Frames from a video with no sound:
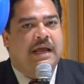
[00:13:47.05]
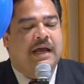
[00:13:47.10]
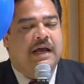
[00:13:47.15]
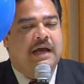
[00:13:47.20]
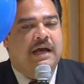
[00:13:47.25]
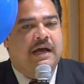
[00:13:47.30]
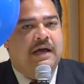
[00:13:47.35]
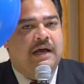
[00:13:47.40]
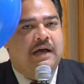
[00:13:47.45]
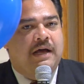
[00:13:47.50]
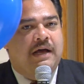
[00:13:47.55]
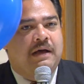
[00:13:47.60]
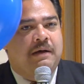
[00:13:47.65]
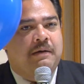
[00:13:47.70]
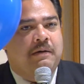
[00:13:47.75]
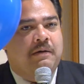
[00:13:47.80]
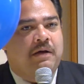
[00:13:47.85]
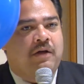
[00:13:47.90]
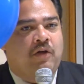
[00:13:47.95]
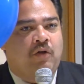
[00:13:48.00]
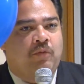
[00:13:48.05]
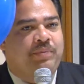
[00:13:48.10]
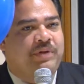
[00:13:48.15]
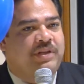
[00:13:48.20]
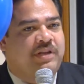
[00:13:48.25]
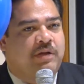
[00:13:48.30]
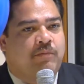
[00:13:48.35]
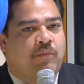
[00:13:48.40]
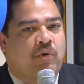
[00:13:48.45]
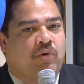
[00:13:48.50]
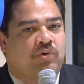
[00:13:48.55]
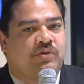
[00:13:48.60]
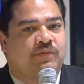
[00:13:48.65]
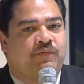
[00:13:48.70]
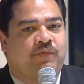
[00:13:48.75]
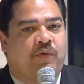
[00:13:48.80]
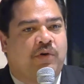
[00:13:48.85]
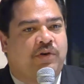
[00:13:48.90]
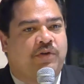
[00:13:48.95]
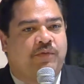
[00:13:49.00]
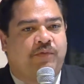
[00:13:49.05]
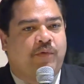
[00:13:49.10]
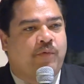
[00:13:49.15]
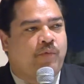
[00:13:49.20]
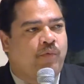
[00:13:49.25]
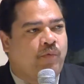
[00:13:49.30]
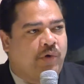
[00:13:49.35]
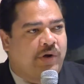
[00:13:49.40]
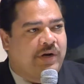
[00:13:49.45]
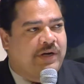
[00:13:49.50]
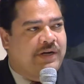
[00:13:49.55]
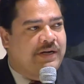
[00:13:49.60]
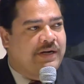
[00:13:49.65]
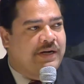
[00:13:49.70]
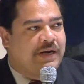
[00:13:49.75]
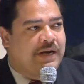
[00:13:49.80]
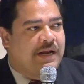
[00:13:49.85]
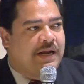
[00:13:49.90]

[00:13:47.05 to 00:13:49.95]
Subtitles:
helping the most vulnerable one.